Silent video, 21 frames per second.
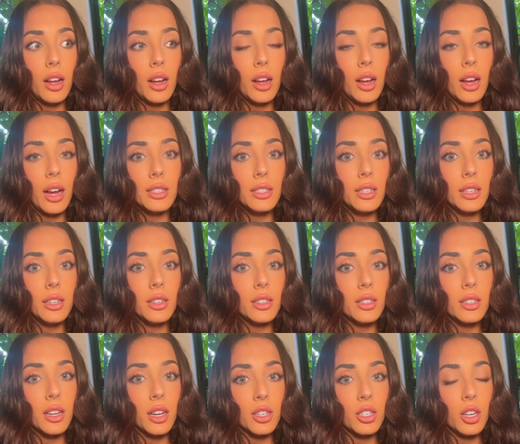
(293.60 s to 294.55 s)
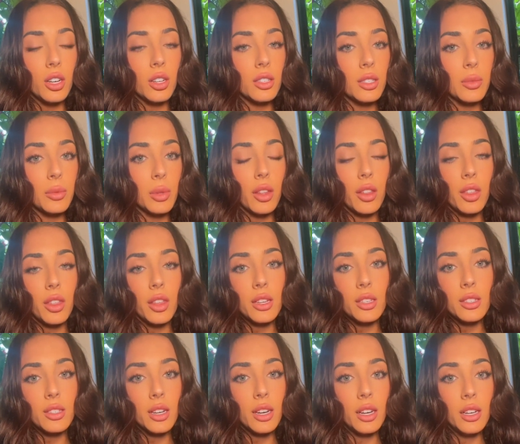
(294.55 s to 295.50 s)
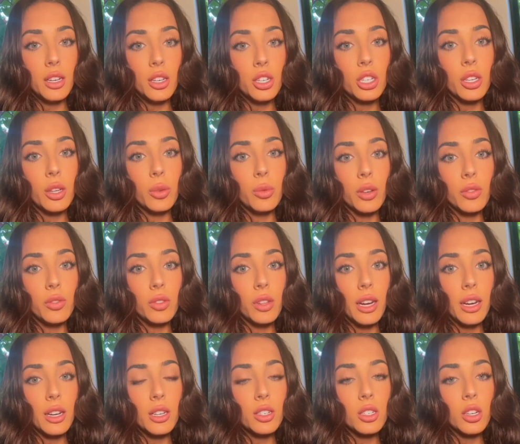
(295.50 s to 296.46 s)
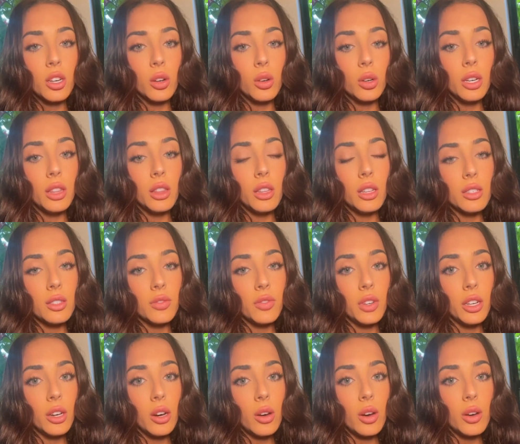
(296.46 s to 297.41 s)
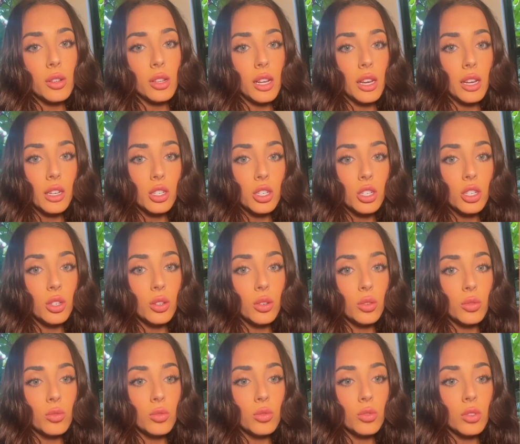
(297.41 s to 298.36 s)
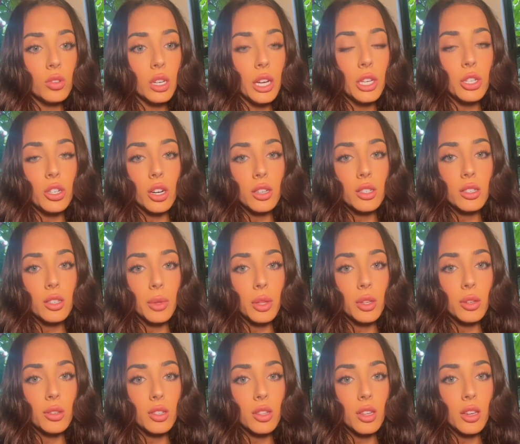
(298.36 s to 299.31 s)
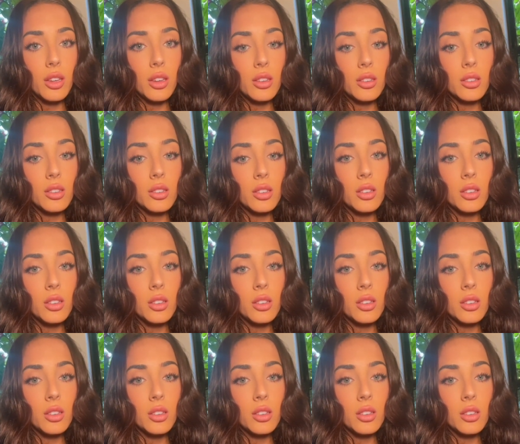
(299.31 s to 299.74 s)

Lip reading: I didn't touch on some of the things that I initially would have liked. So in this video, I would like to address some of those things.